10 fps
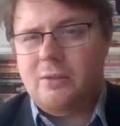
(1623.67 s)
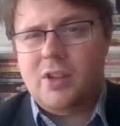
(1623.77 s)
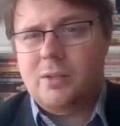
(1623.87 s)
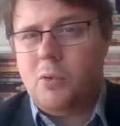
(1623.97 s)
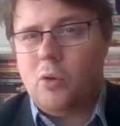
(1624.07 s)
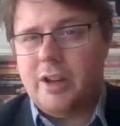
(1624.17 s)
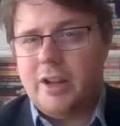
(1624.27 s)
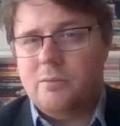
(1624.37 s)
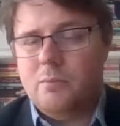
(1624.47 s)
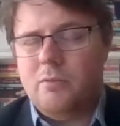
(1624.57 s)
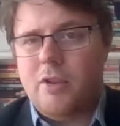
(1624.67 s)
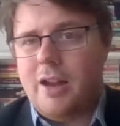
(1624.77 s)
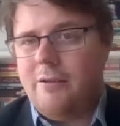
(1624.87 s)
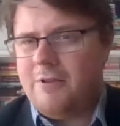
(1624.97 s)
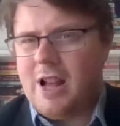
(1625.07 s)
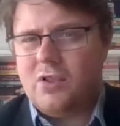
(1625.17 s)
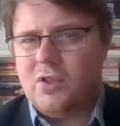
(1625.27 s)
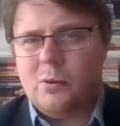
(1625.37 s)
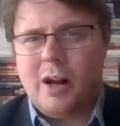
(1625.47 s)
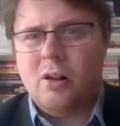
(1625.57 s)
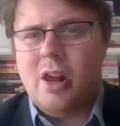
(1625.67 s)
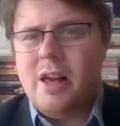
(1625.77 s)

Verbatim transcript: I've seen polling in uh, France as well,